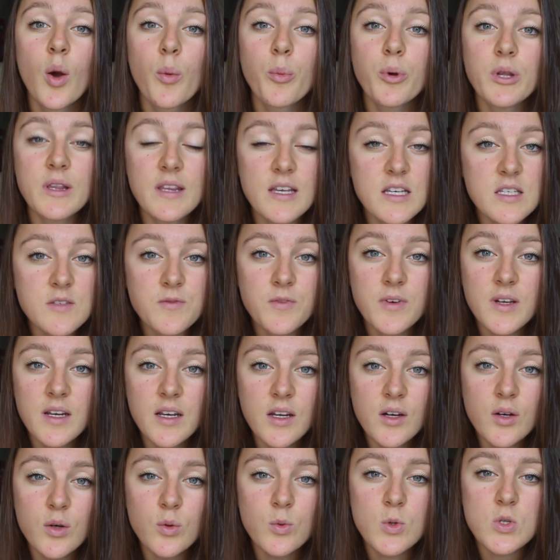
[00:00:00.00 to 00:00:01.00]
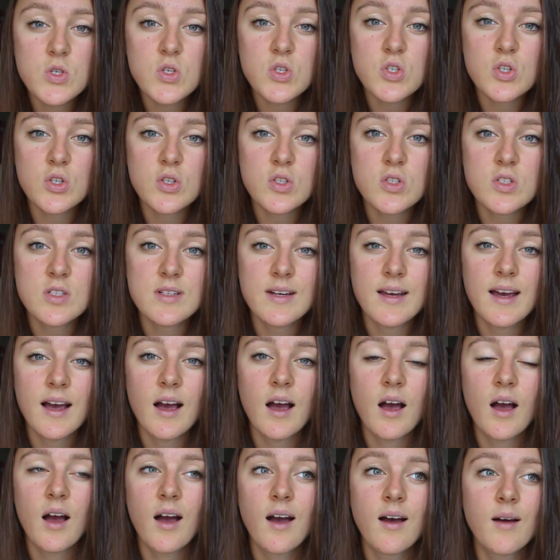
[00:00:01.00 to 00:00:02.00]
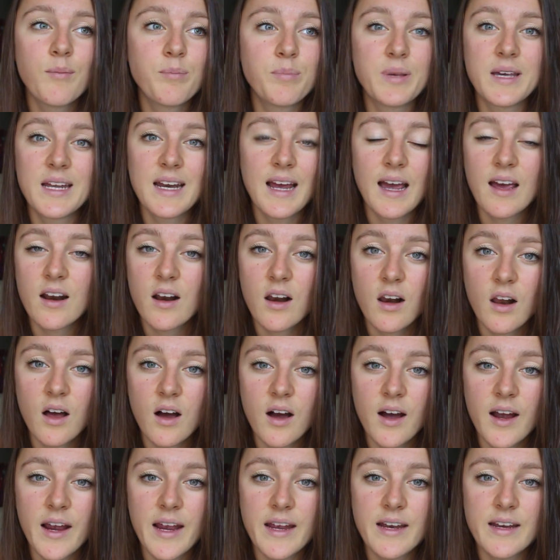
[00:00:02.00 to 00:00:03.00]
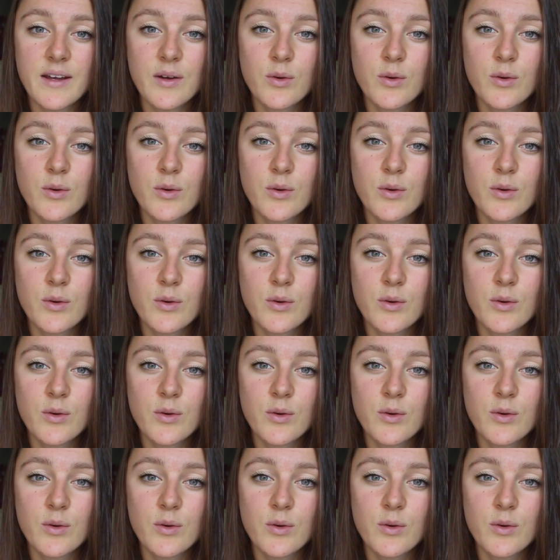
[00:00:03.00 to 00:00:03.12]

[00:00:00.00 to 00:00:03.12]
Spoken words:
But this video was just a bit out of line.